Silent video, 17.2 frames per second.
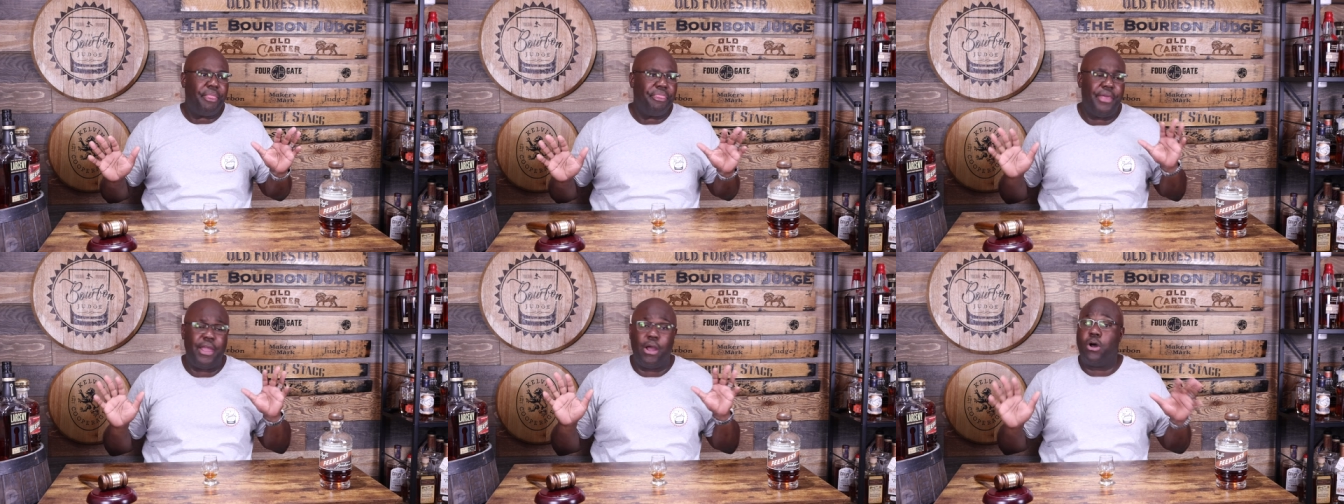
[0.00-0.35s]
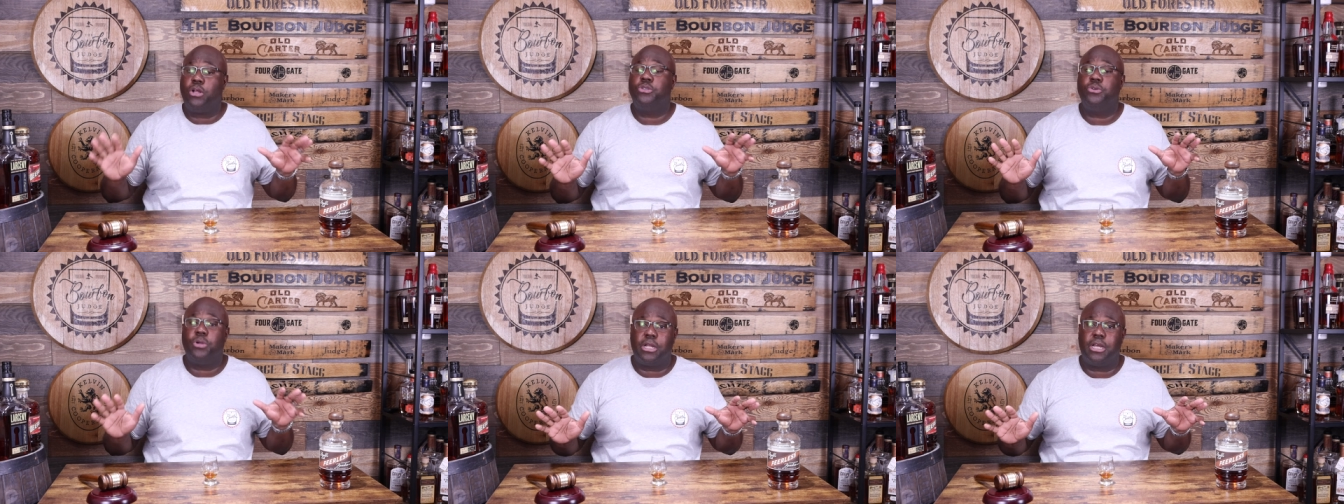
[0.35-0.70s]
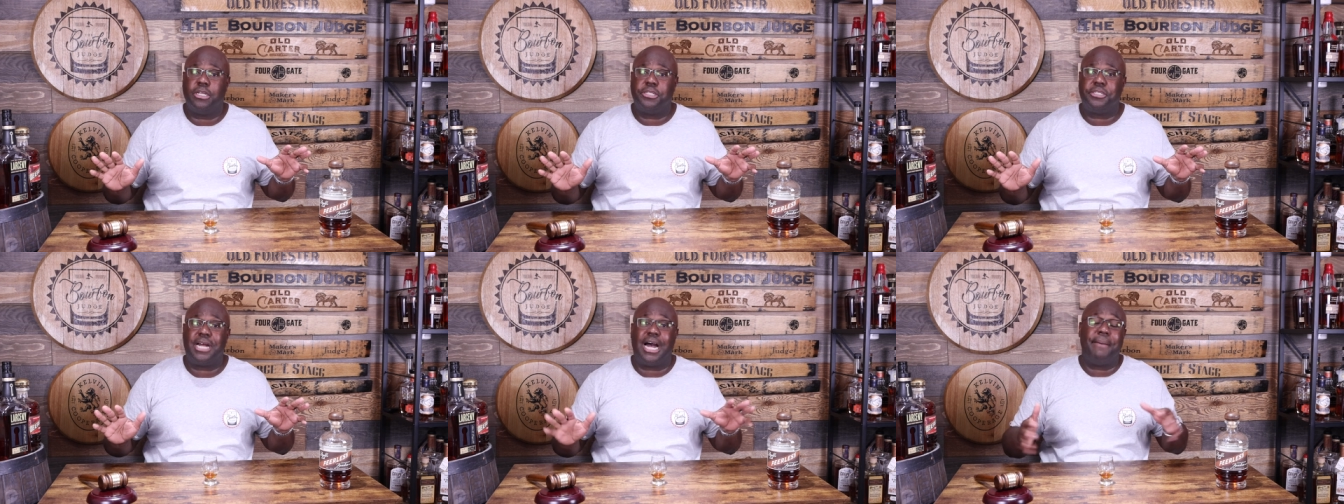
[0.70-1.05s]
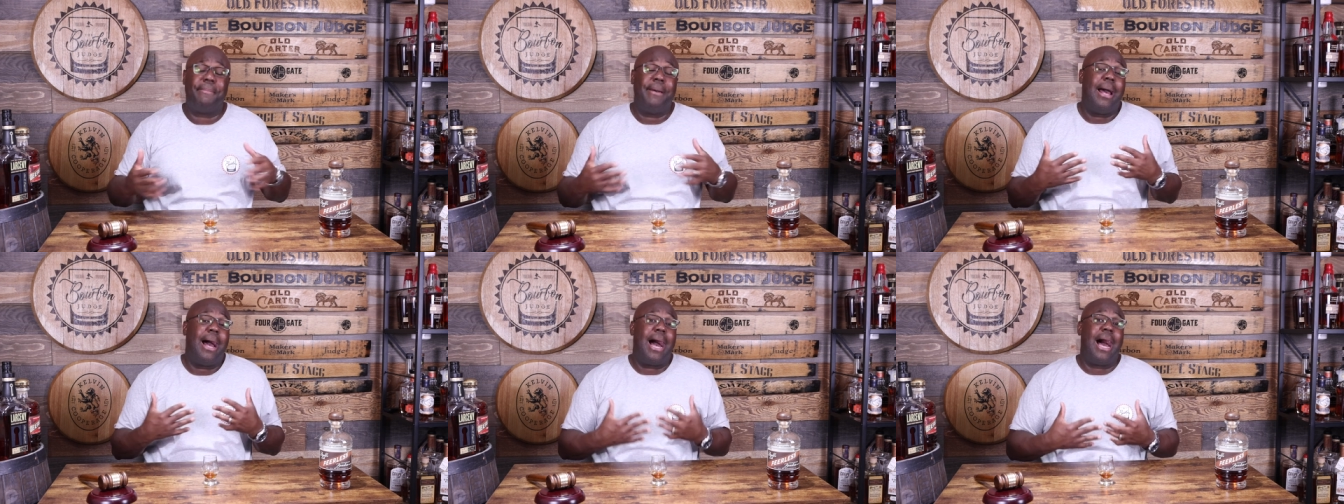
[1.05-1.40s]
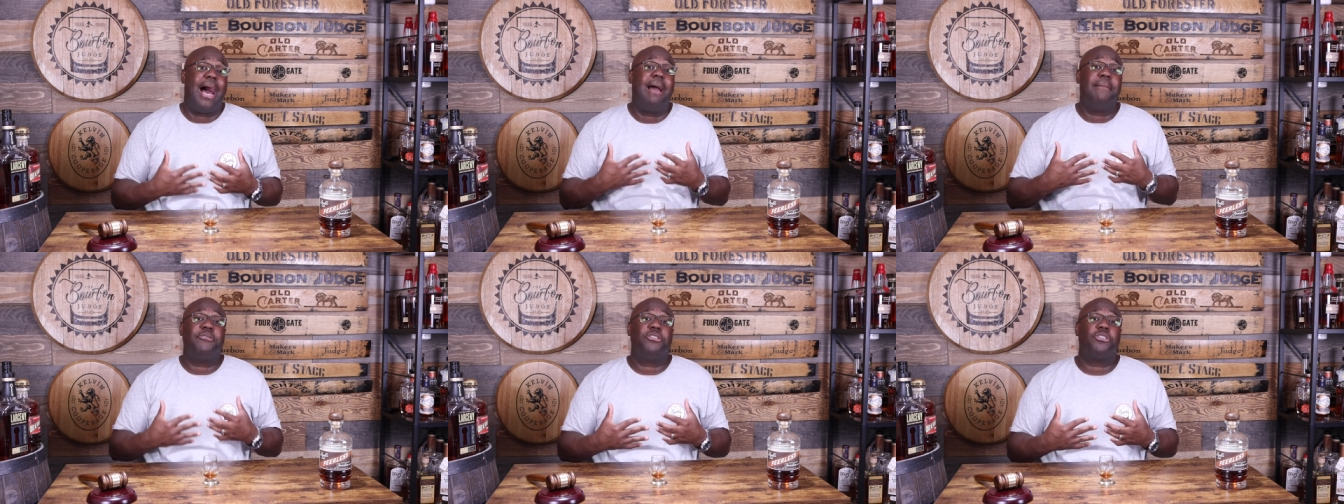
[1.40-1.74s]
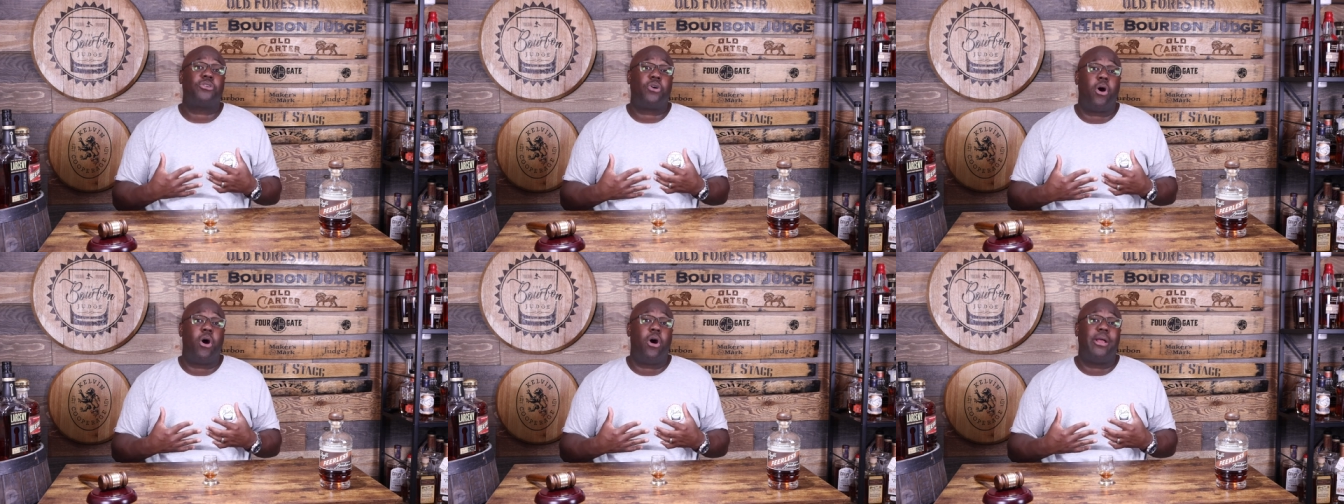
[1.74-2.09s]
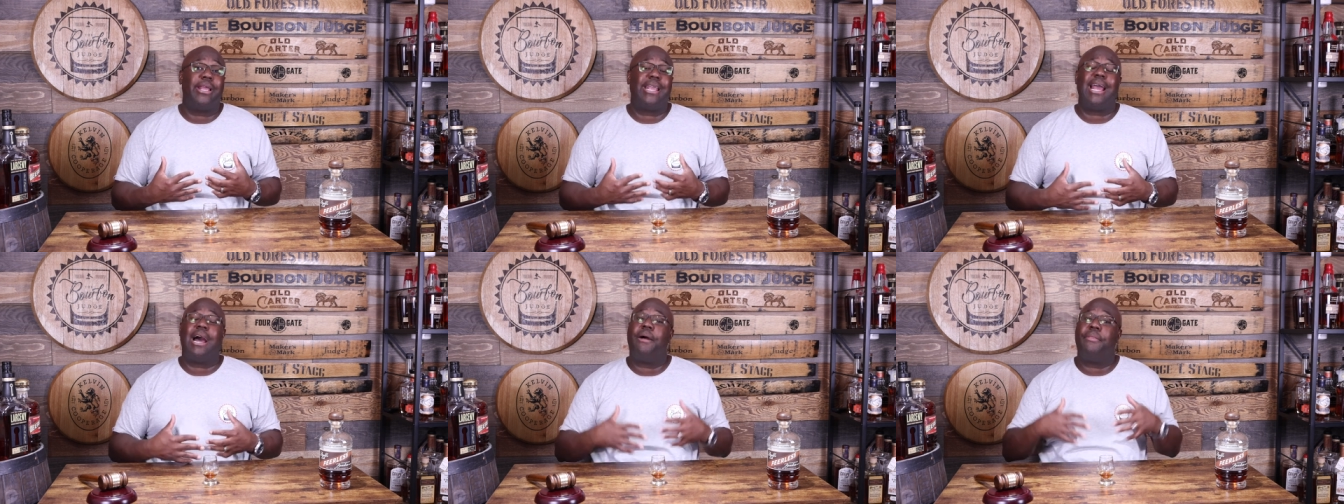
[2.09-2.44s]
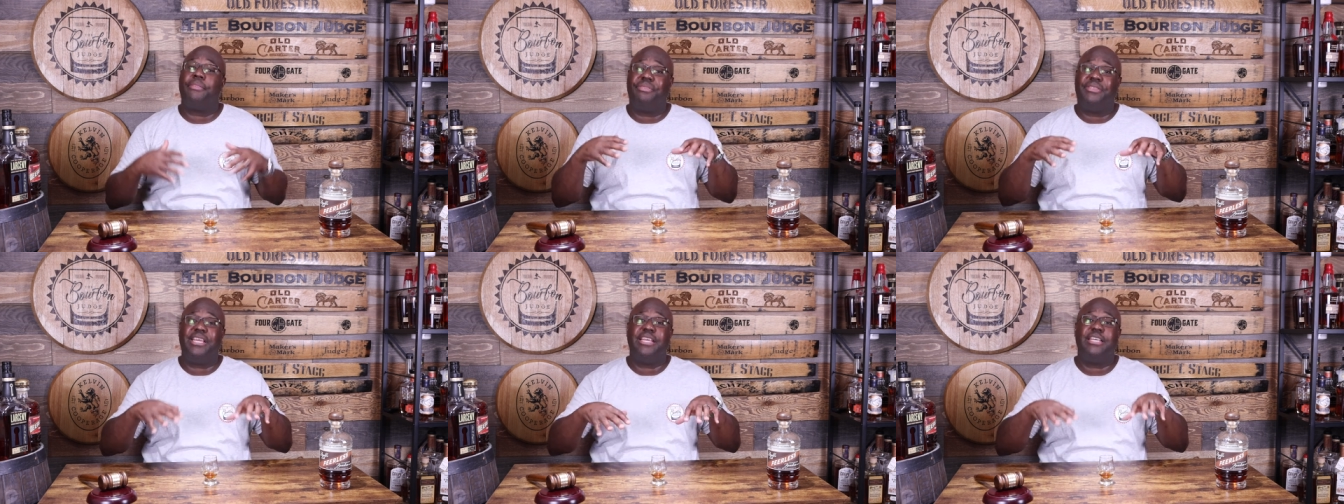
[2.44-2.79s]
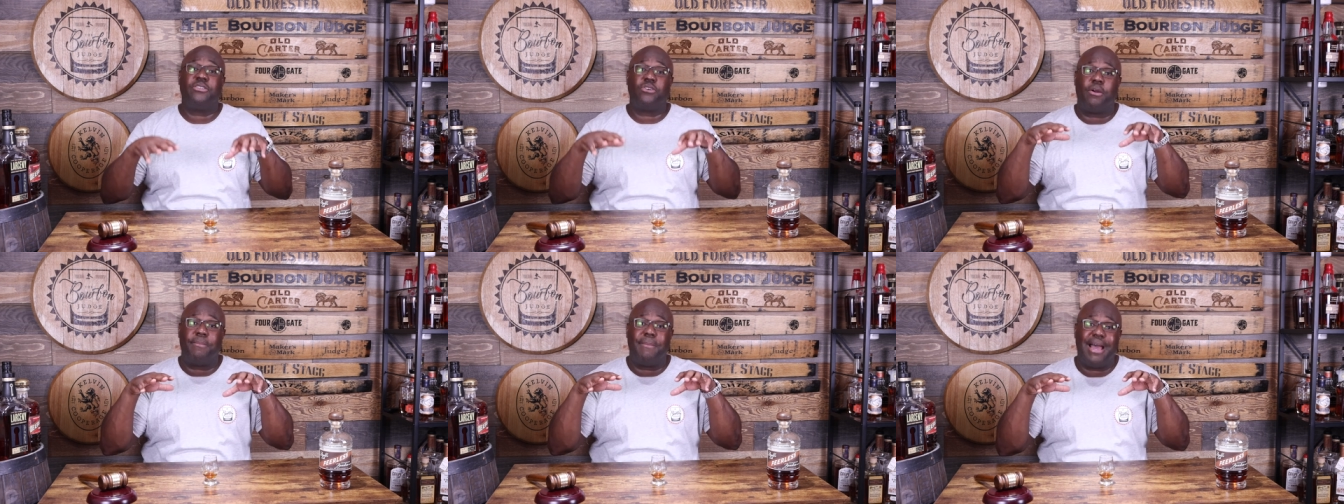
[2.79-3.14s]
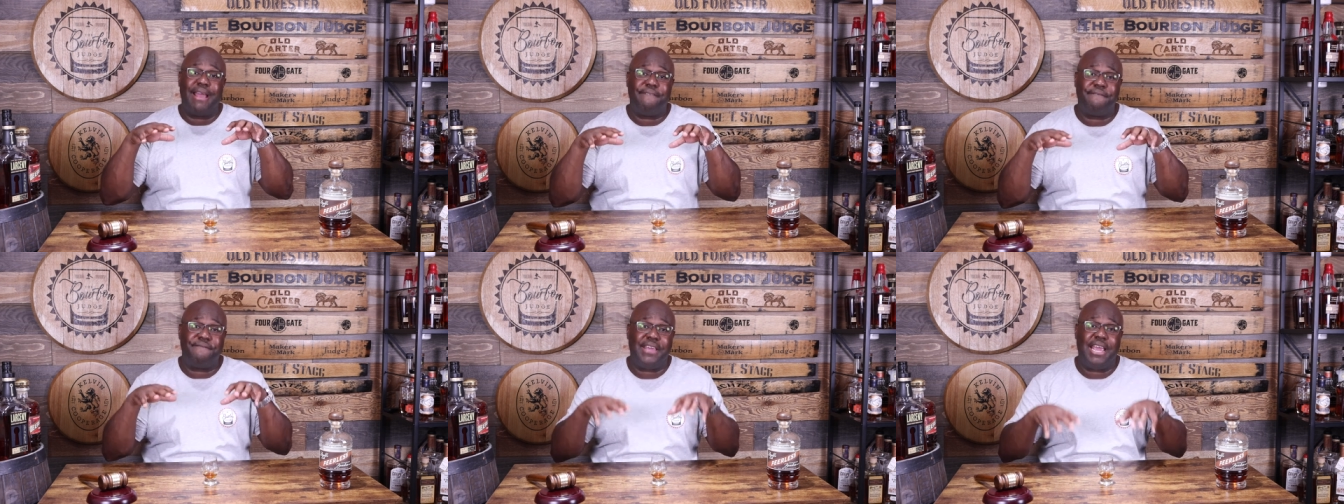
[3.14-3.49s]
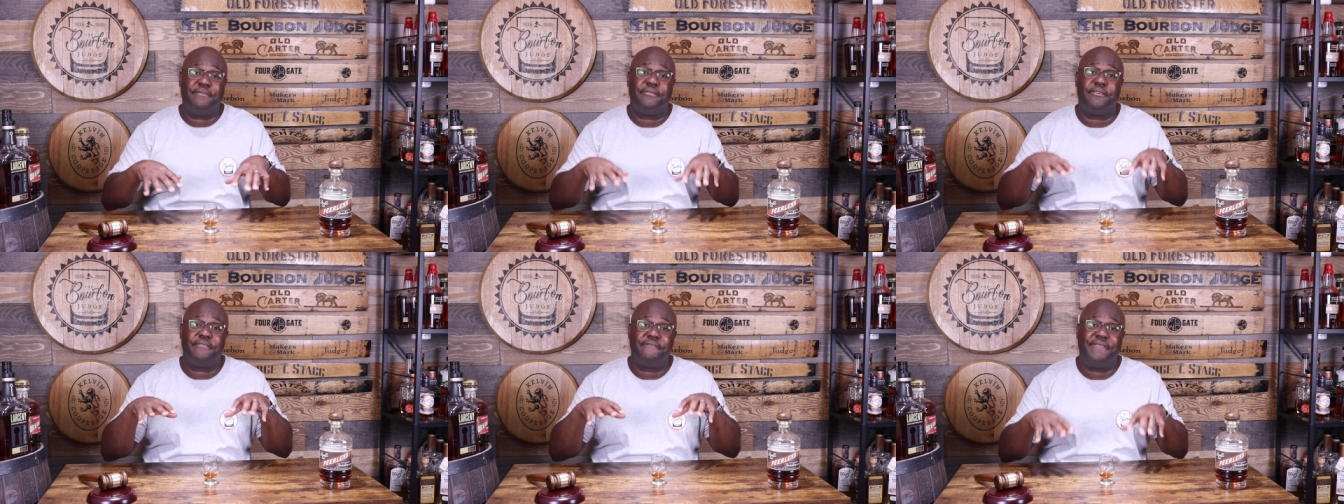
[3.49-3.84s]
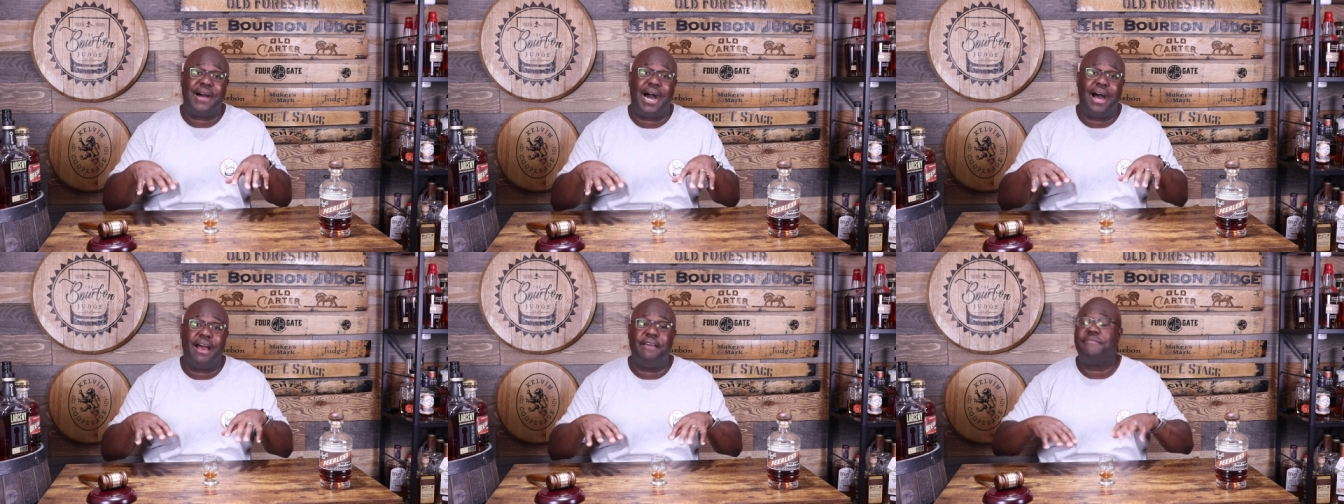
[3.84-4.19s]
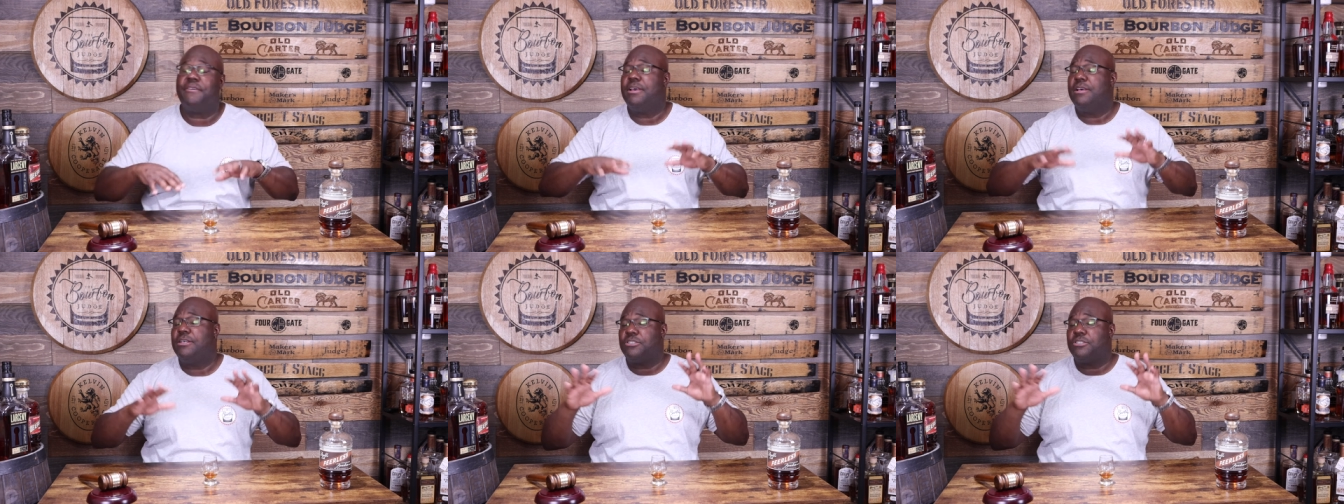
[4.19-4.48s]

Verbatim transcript: They all do a good job. I'm just calling out these are my favorite five.